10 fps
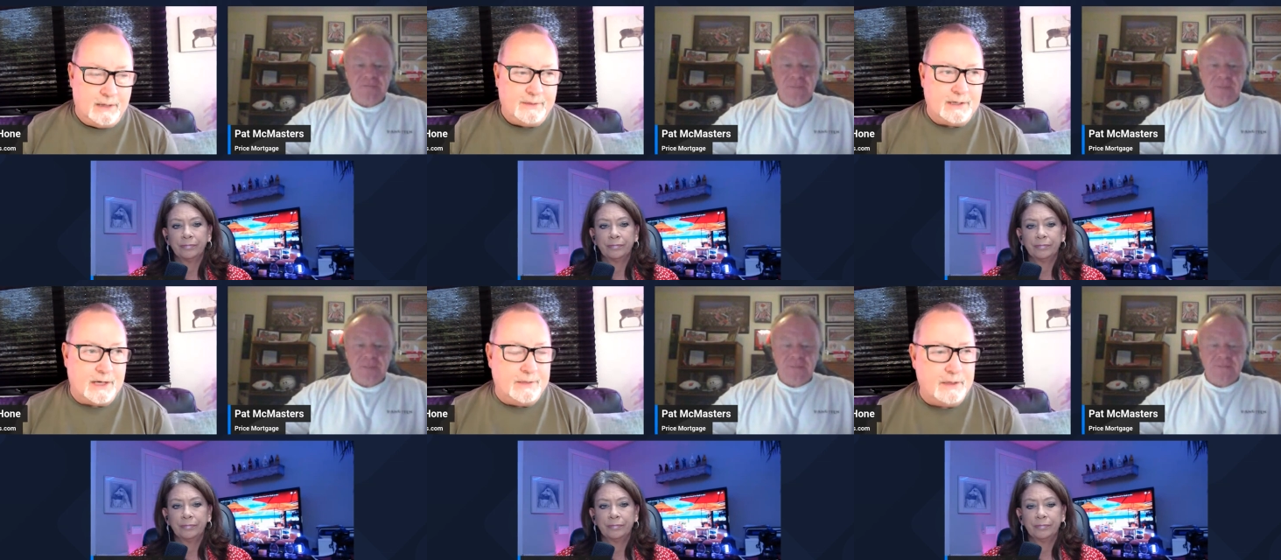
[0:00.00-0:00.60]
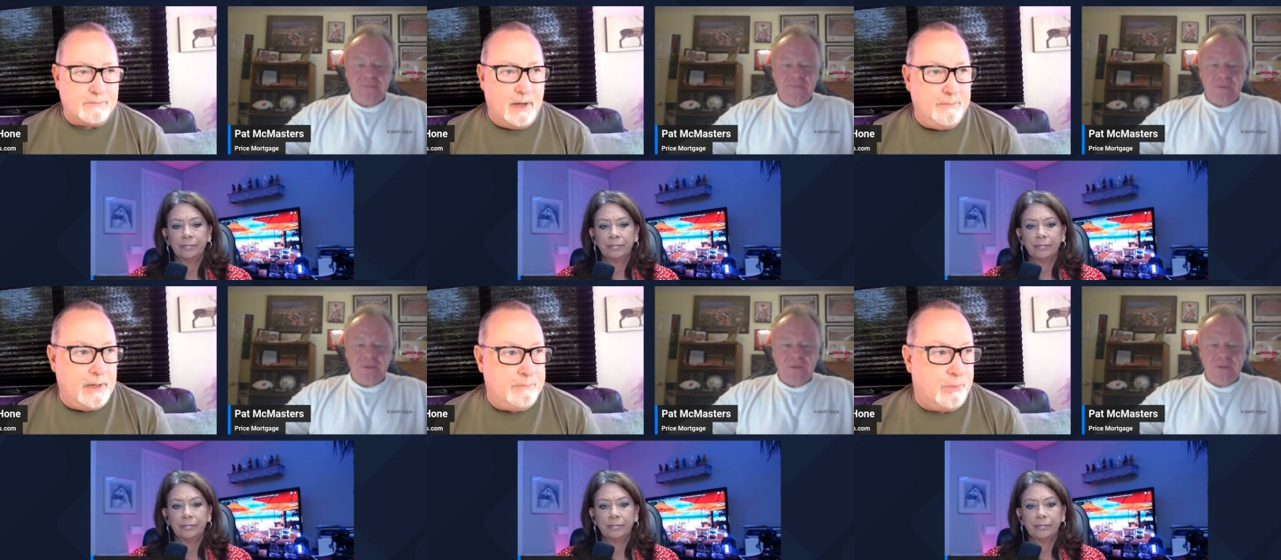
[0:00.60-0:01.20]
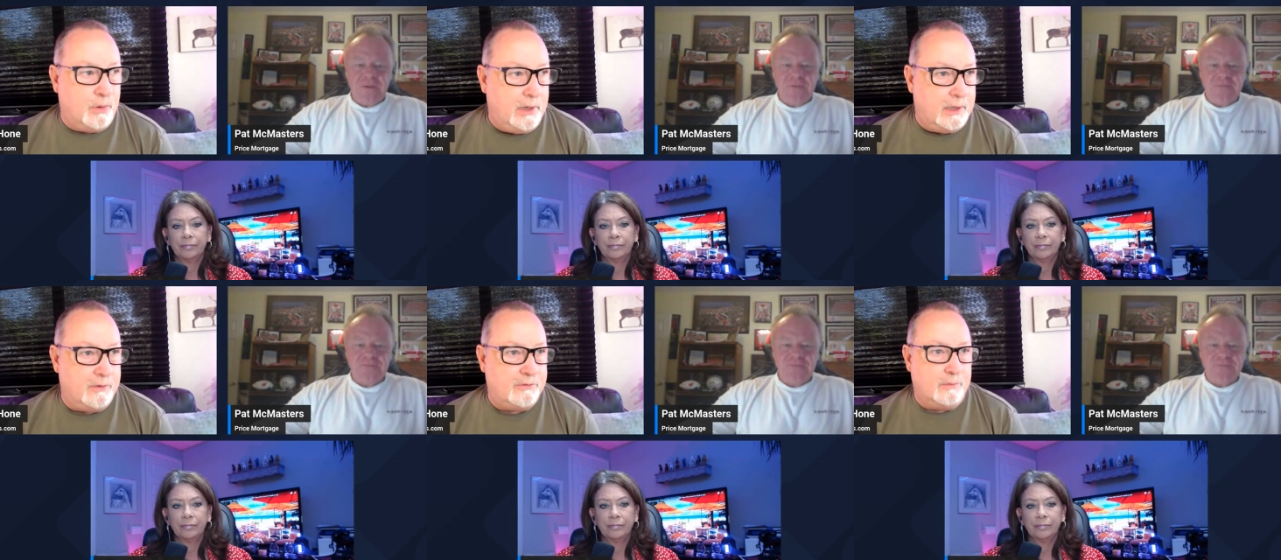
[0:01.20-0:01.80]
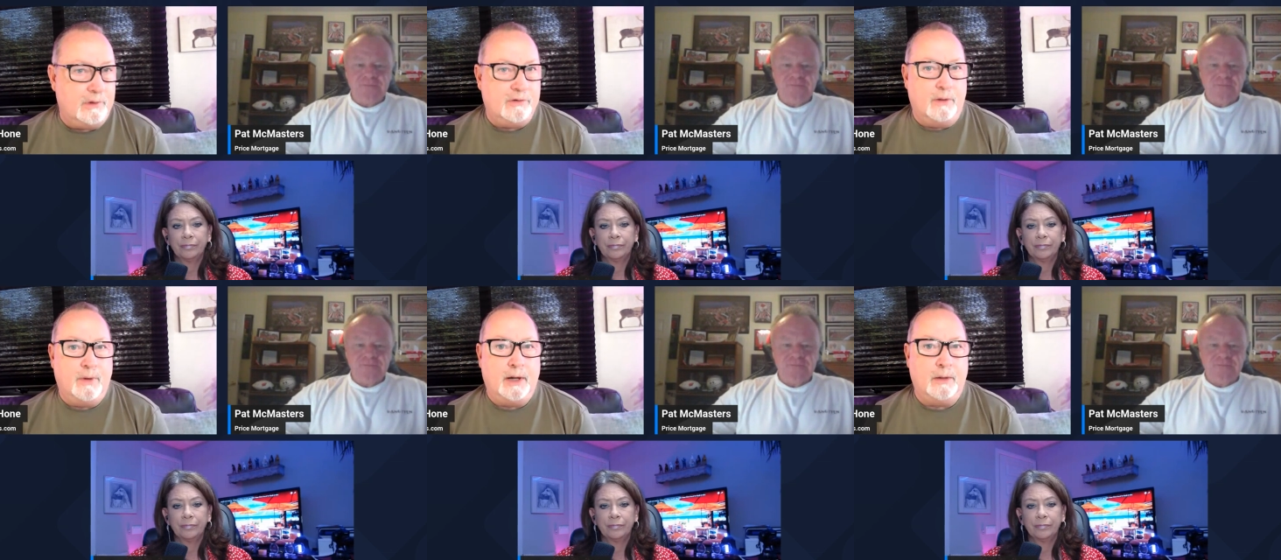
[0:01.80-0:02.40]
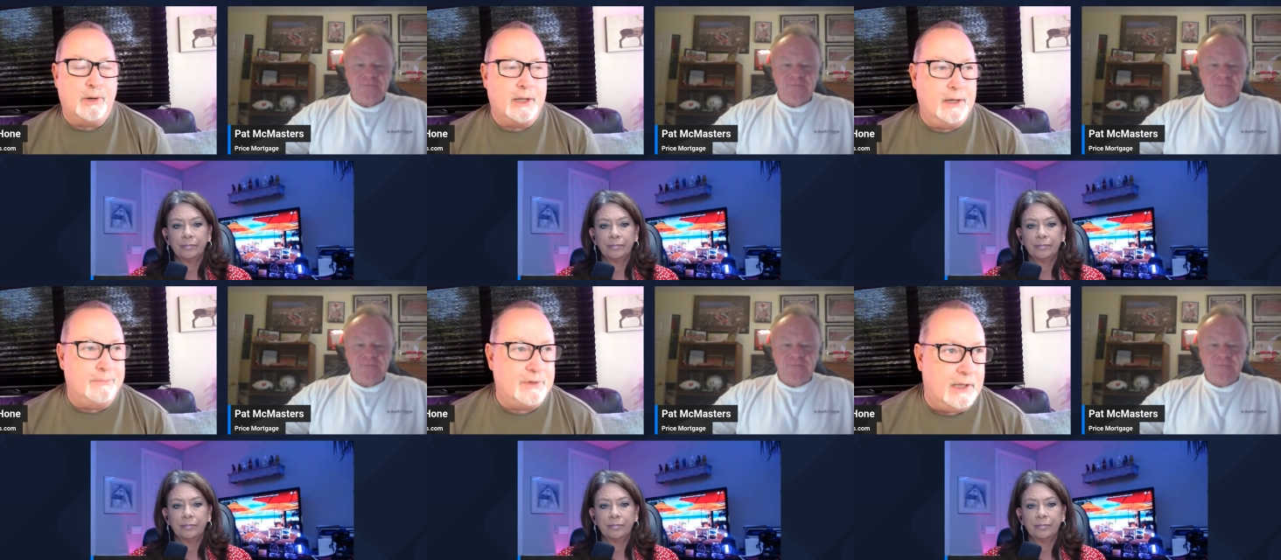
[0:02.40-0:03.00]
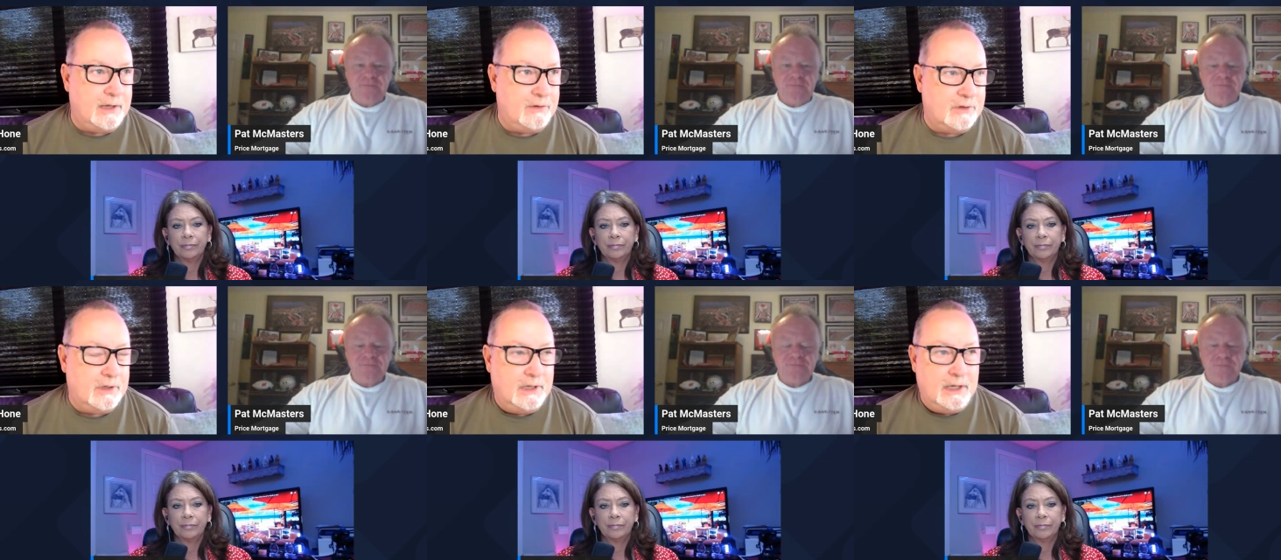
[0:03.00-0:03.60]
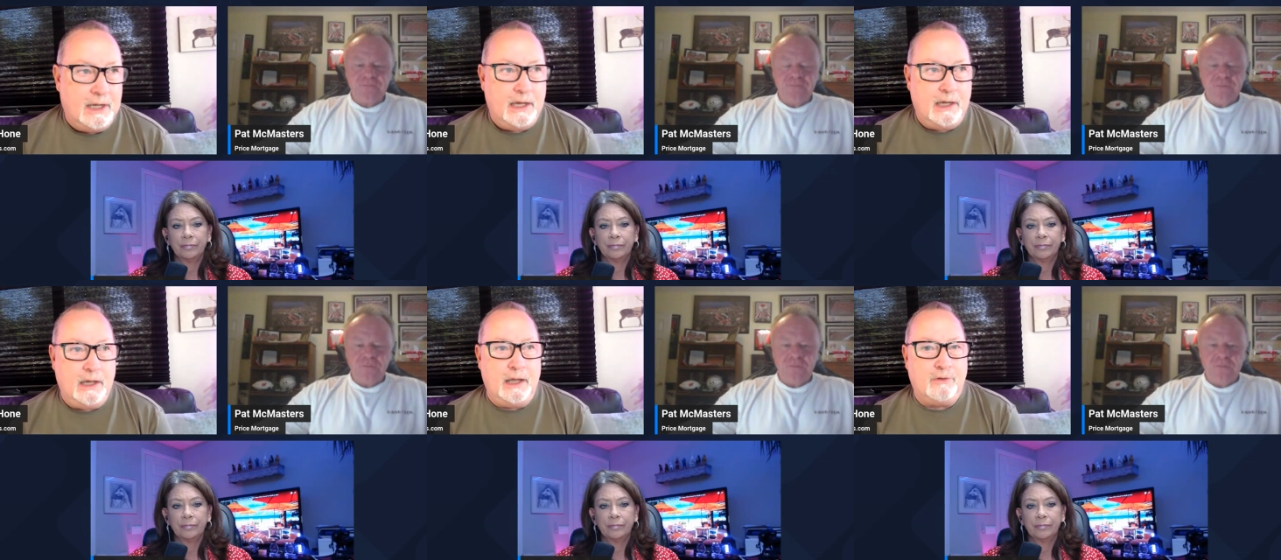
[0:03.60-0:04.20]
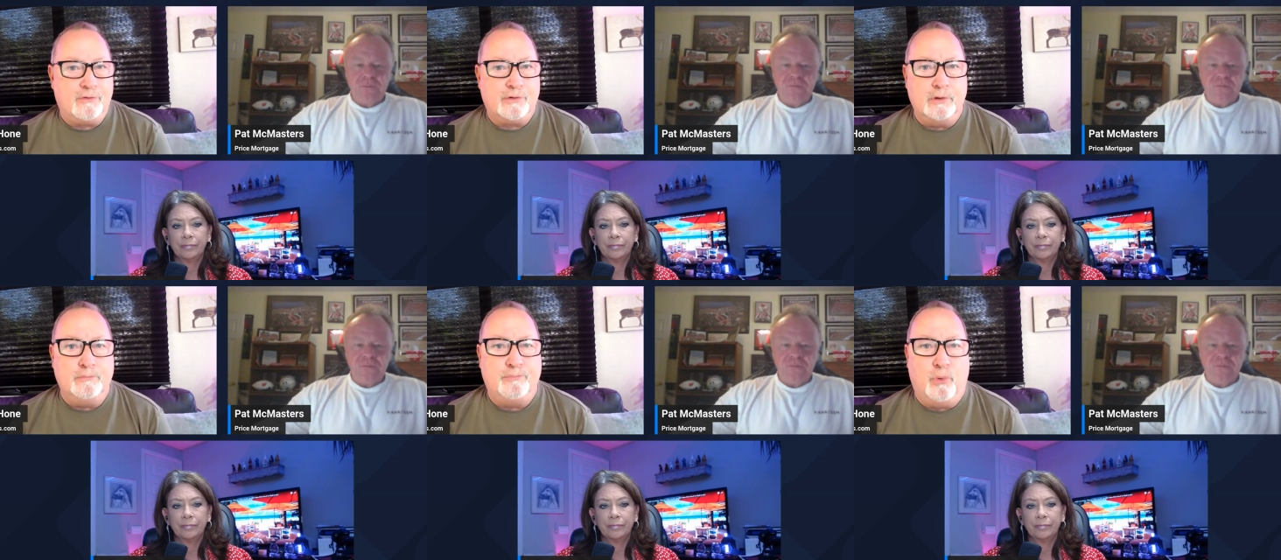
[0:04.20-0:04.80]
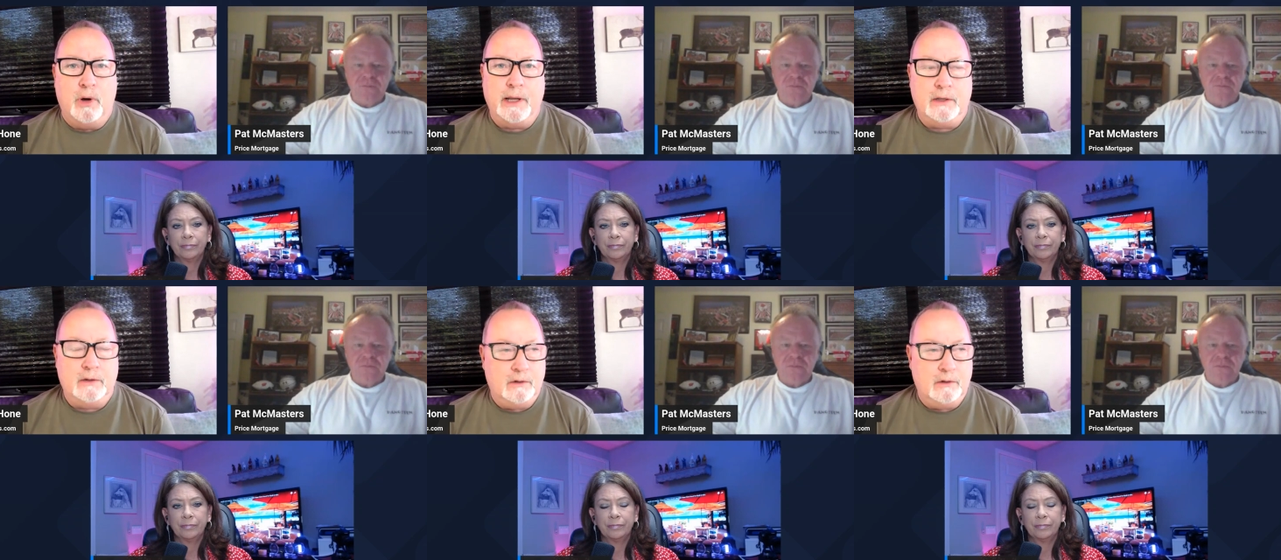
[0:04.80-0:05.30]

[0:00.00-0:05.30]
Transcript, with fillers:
Speaker 1: I think my main point on this, and the reason I wanted to bring it up today, is that at a certain point,